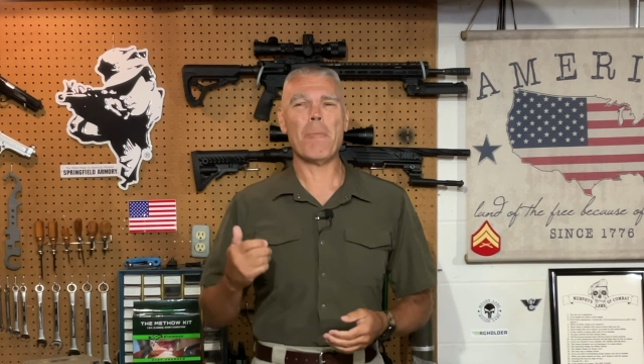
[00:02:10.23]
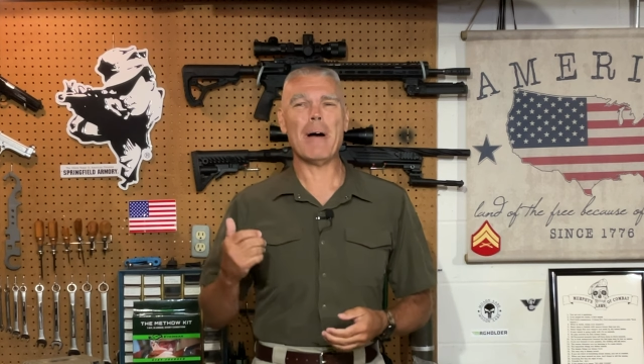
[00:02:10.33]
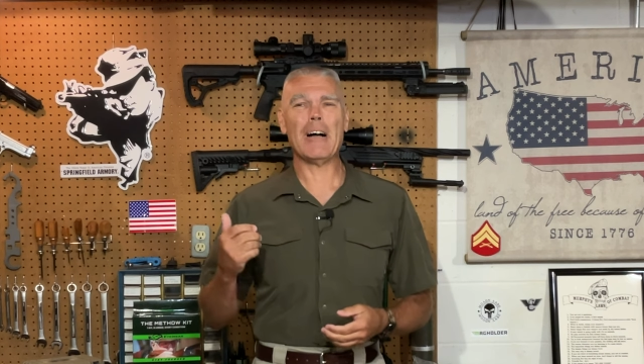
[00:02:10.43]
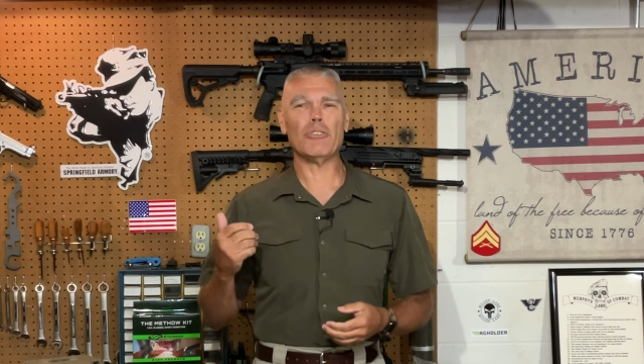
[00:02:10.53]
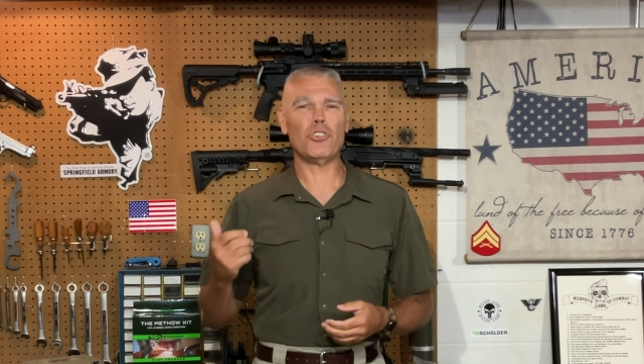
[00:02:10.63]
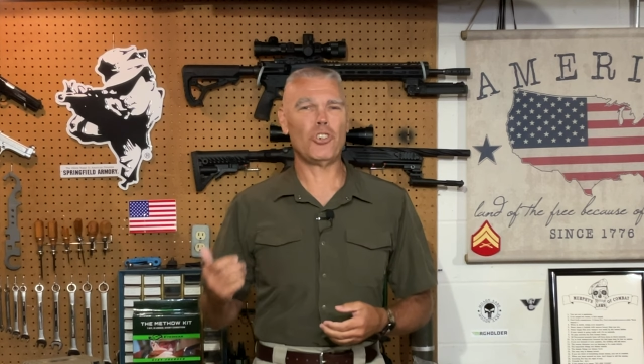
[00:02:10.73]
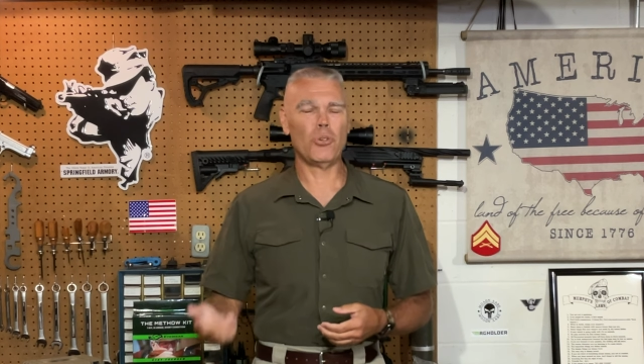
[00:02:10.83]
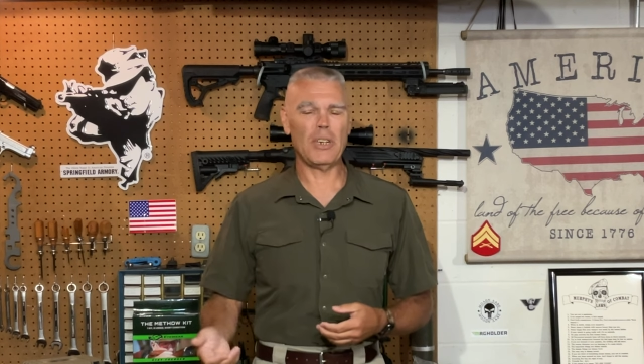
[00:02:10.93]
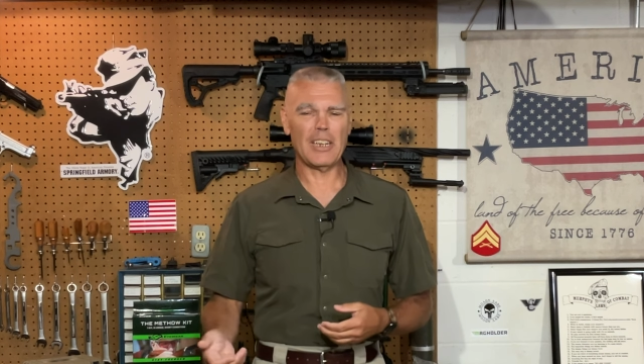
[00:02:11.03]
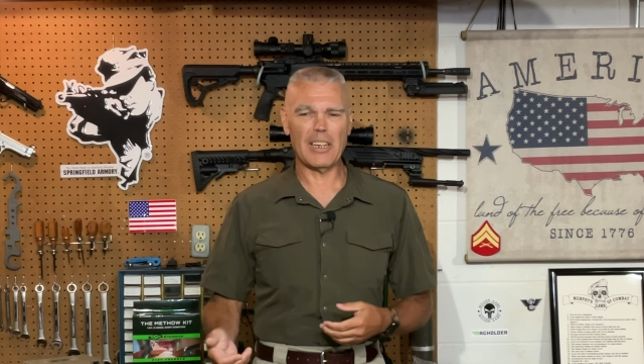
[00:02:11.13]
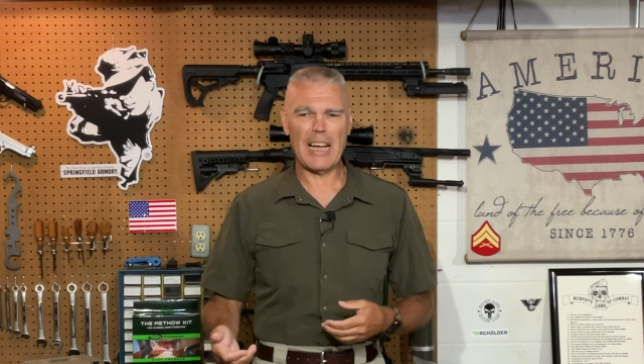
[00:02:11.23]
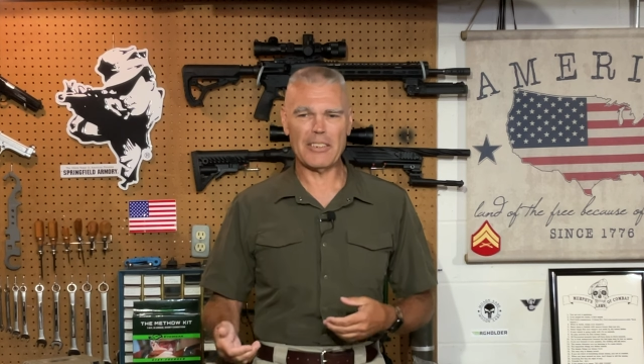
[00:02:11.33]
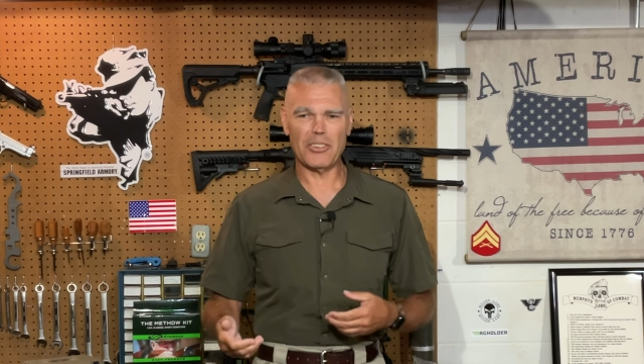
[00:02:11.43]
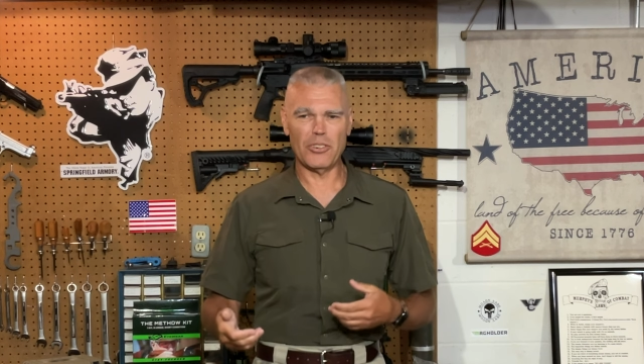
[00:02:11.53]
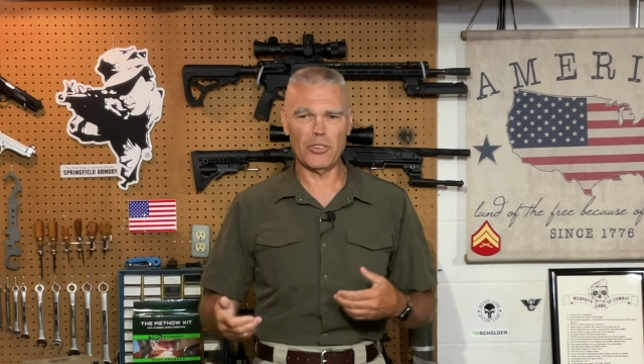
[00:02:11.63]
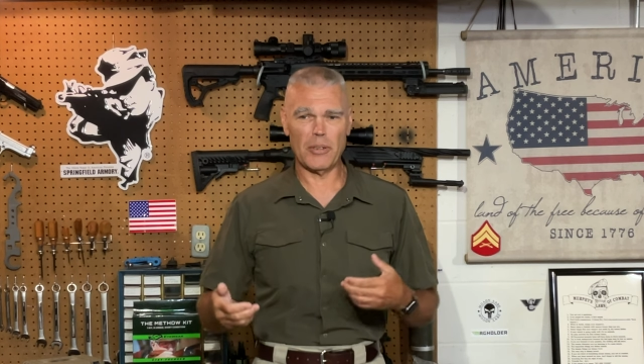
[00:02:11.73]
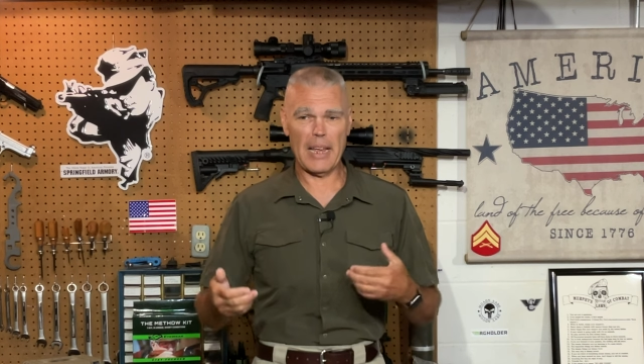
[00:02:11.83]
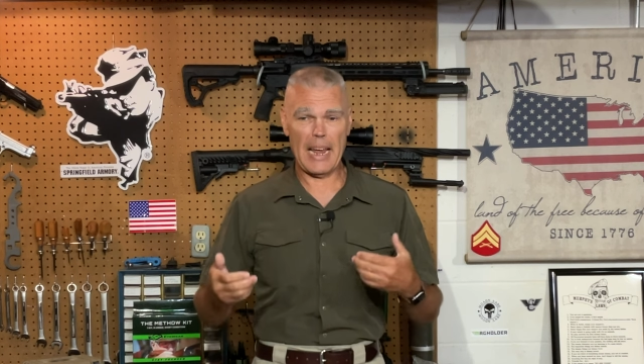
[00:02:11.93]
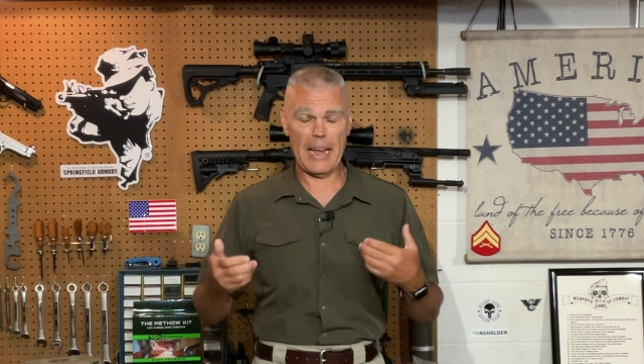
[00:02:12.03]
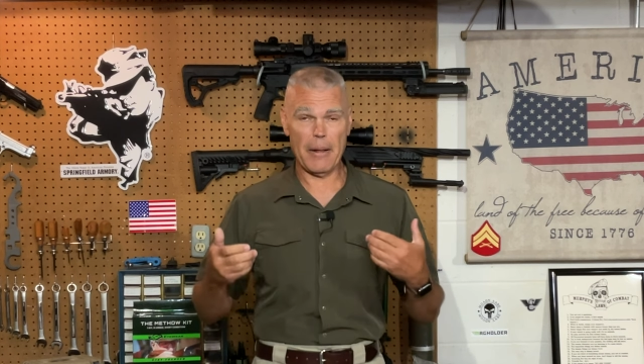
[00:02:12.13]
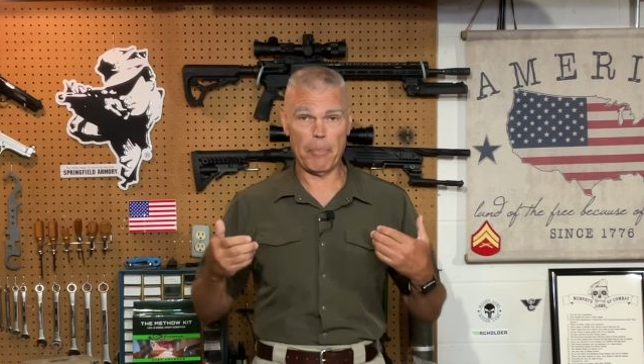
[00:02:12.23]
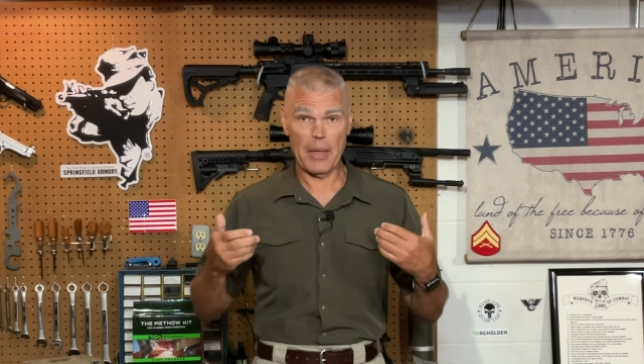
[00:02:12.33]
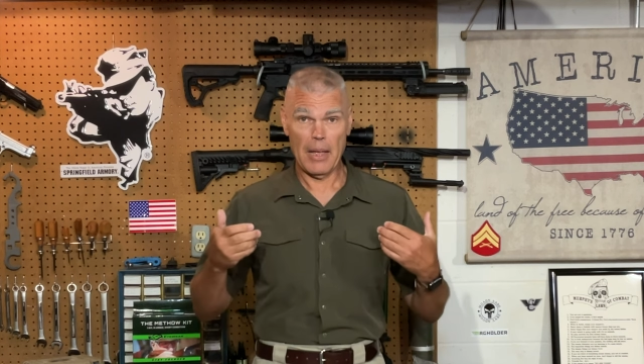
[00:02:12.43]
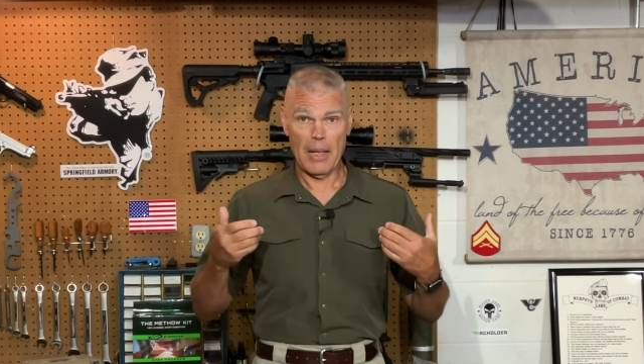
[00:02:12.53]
about shooting glasses and